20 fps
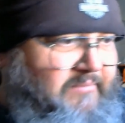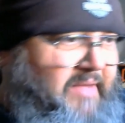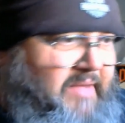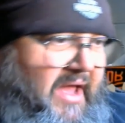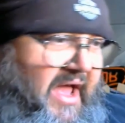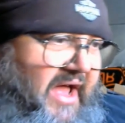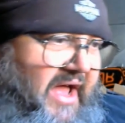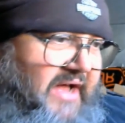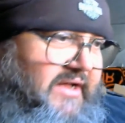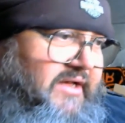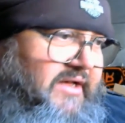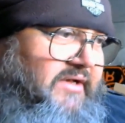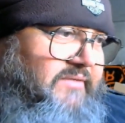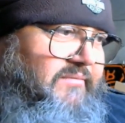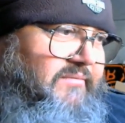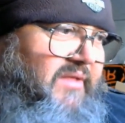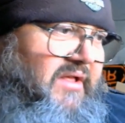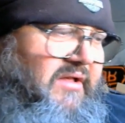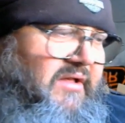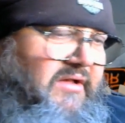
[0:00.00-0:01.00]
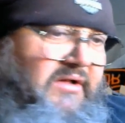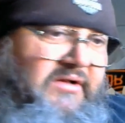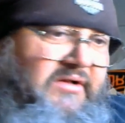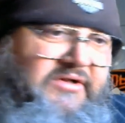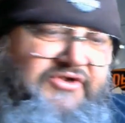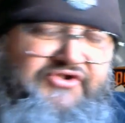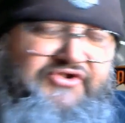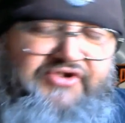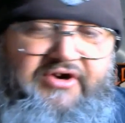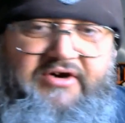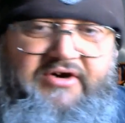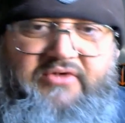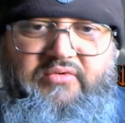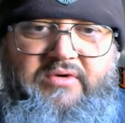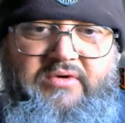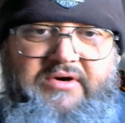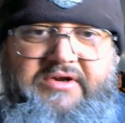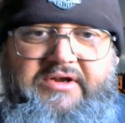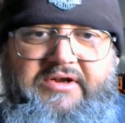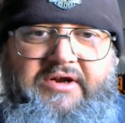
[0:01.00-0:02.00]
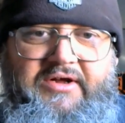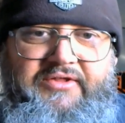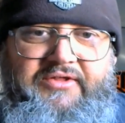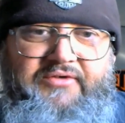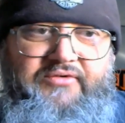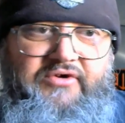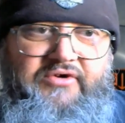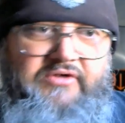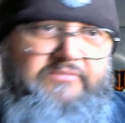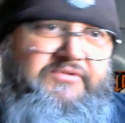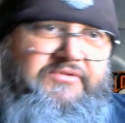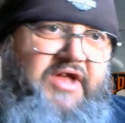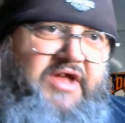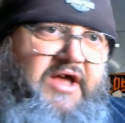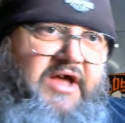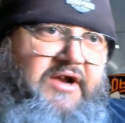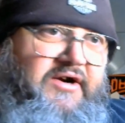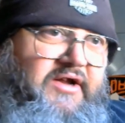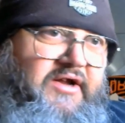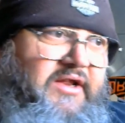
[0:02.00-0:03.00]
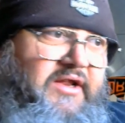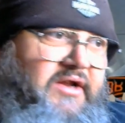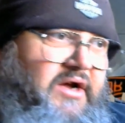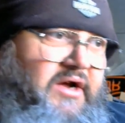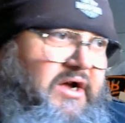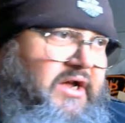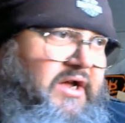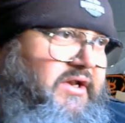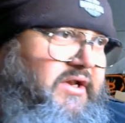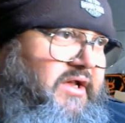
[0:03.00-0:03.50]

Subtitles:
back, started working on the room Saturday night,